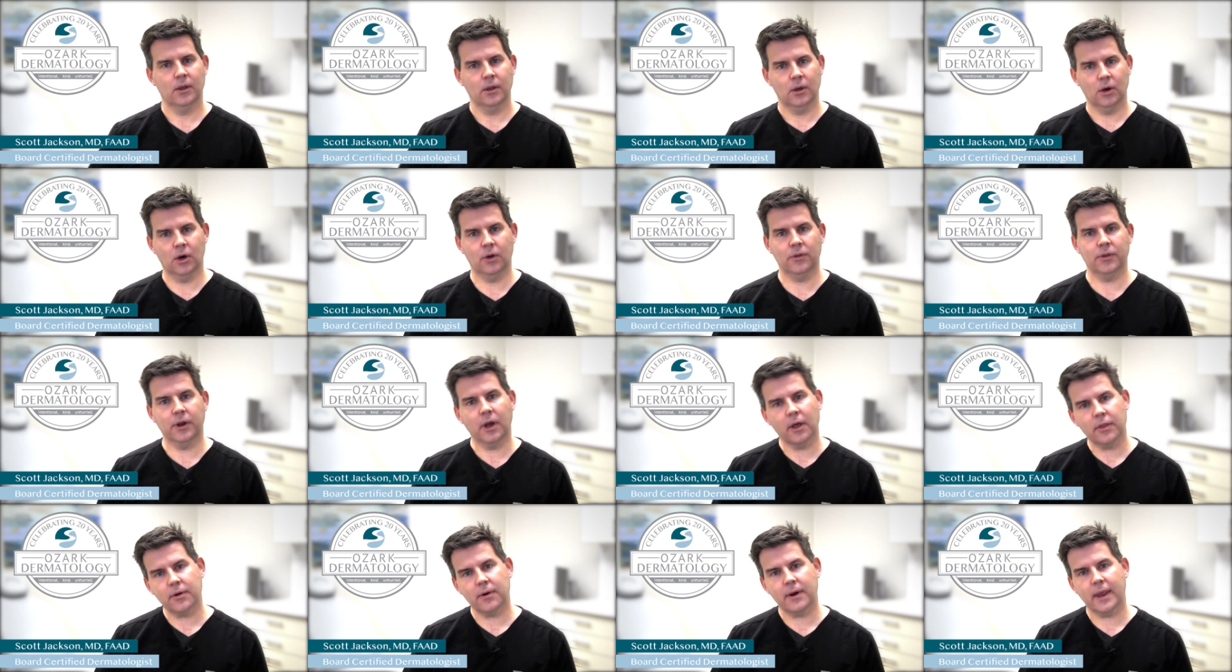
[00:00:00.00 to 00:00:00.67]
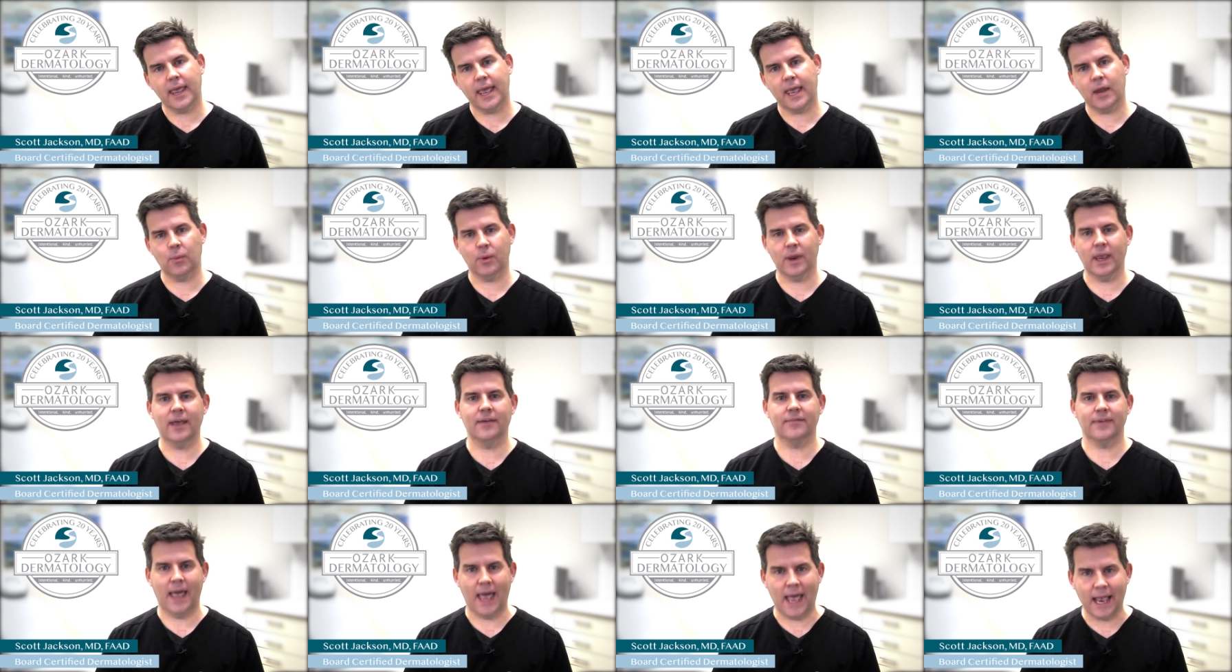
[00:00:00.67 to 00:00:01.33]
On the other hand, we
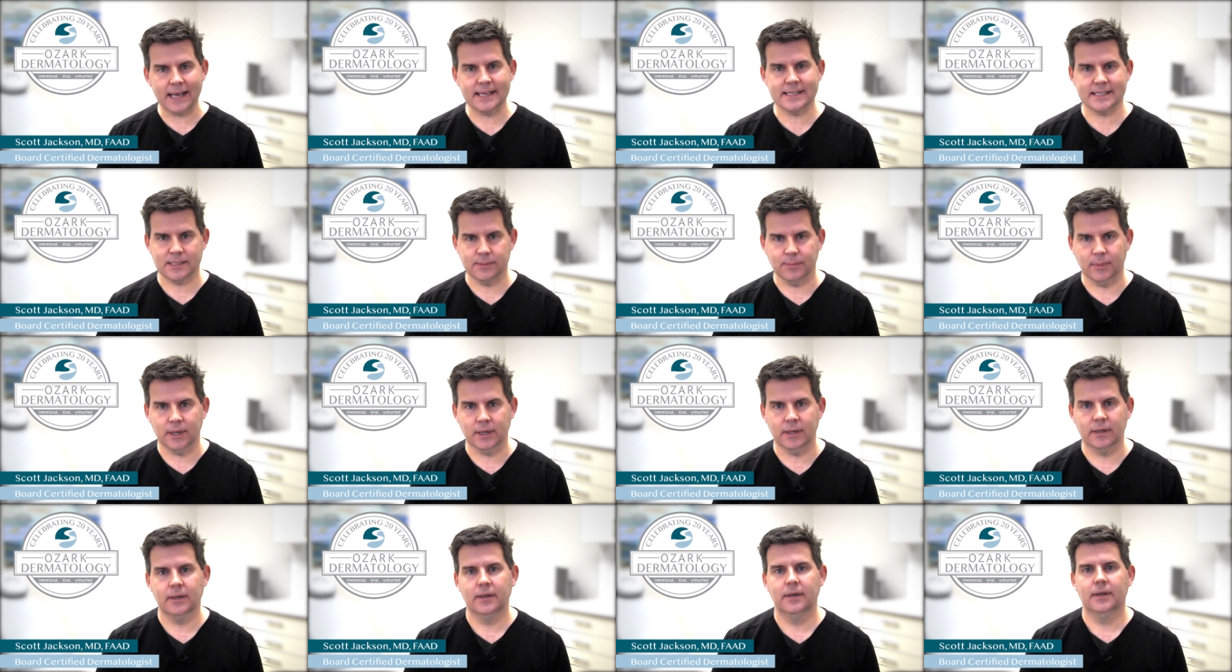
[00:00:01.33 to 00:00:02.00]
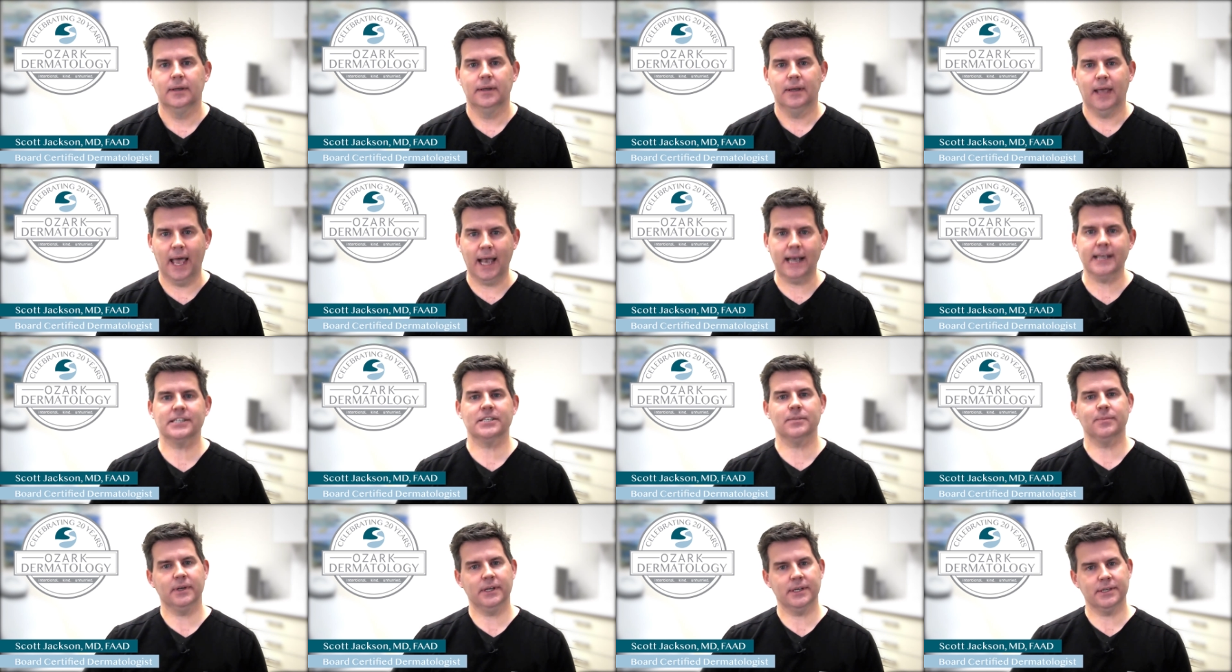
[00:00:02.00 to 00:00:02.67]
have eczema.
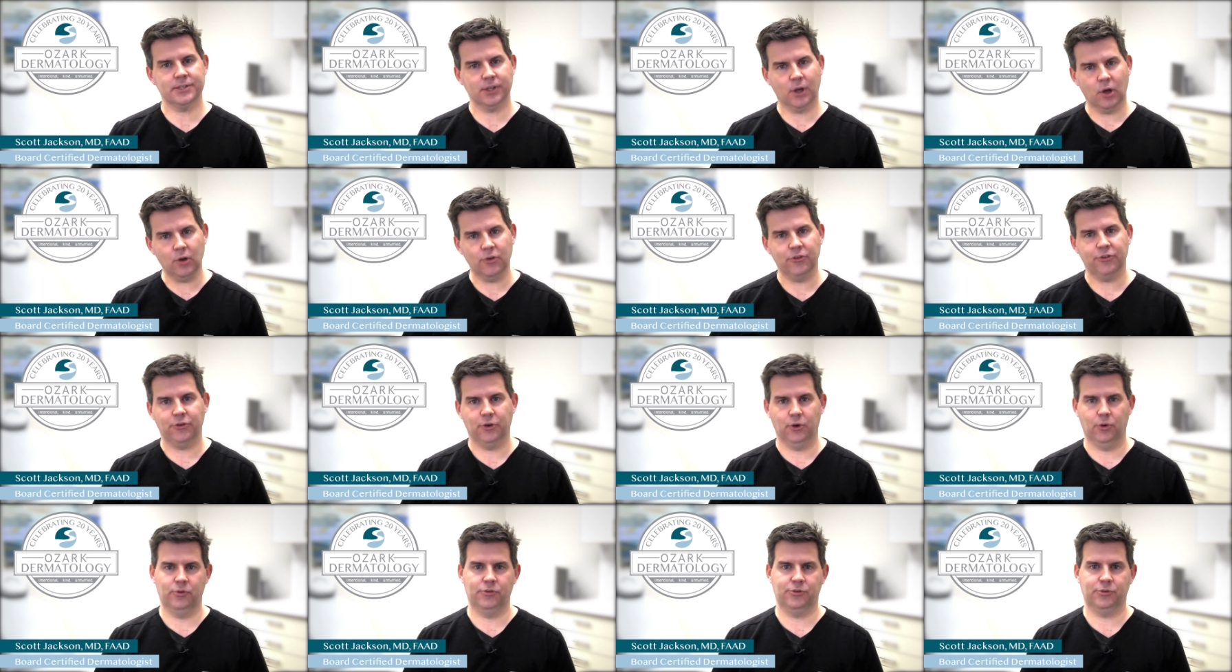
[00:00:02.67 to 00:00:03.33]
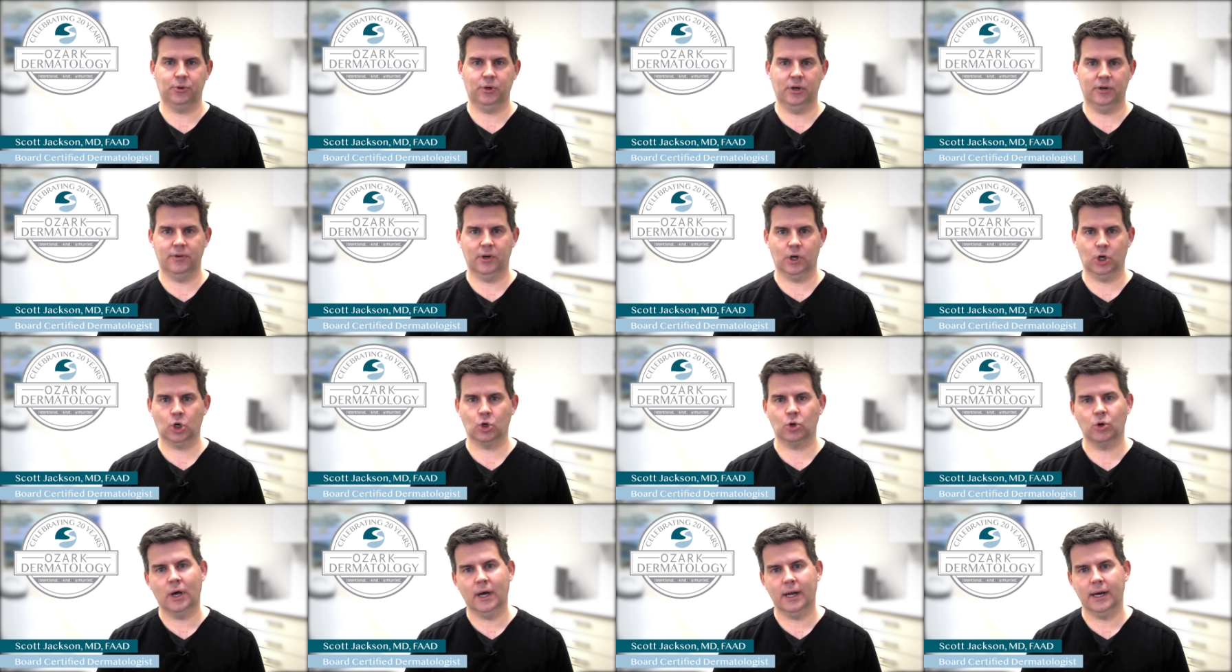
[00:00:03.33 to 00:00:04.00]
Eczema is also sort of a
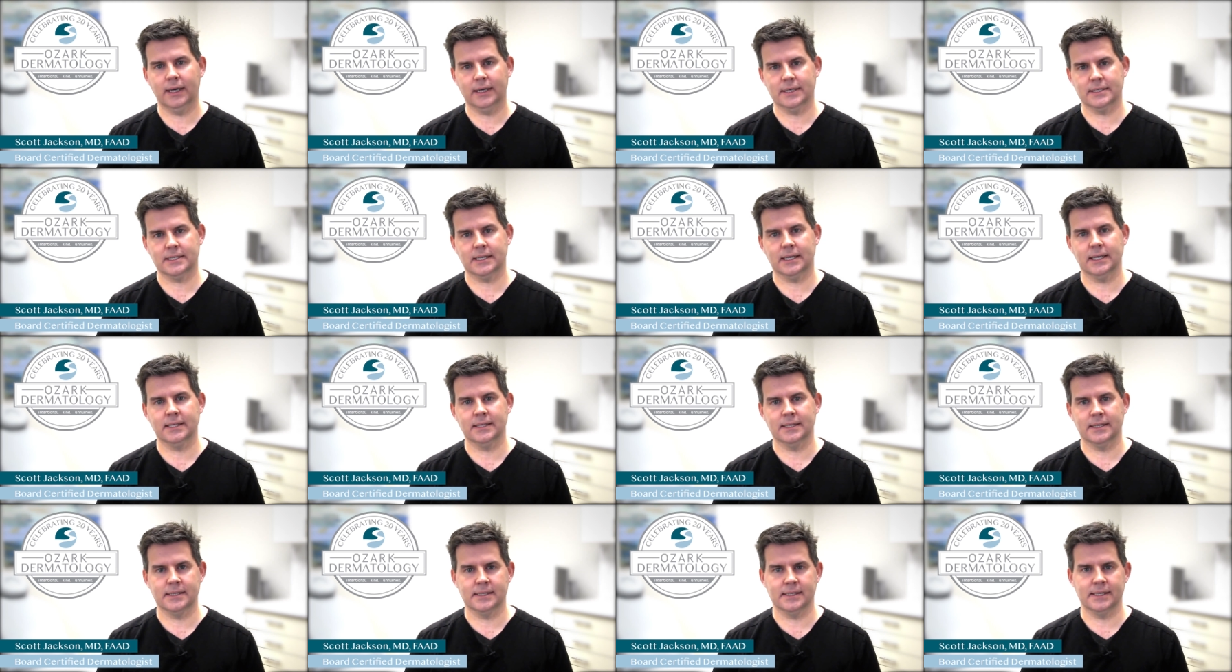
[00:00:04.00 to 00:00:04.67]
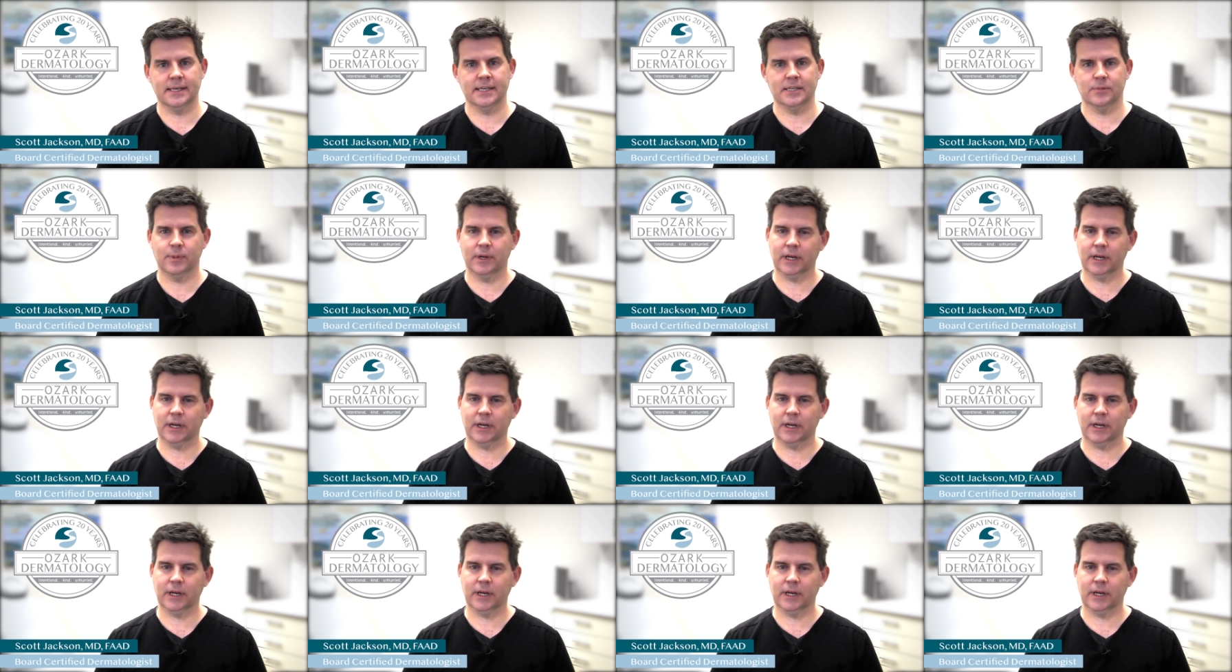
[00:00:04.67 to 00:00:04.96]
chronic skin disease,